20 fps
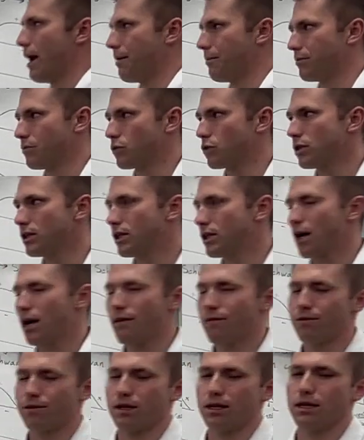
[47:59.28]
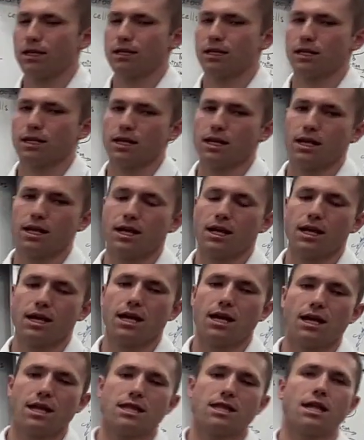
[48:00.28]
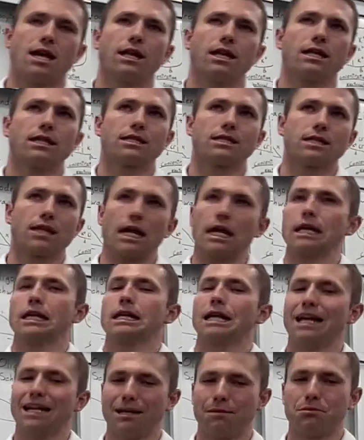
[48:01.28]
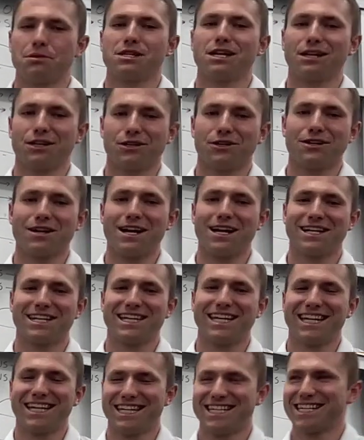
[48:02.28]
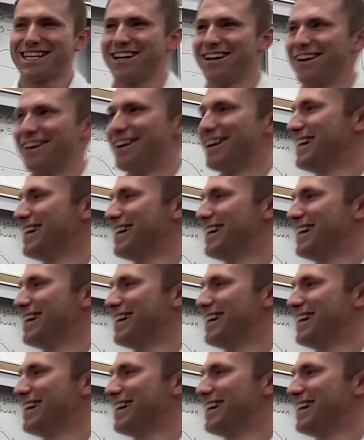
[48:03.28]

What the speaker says: am really confident that it's like 90% correct. So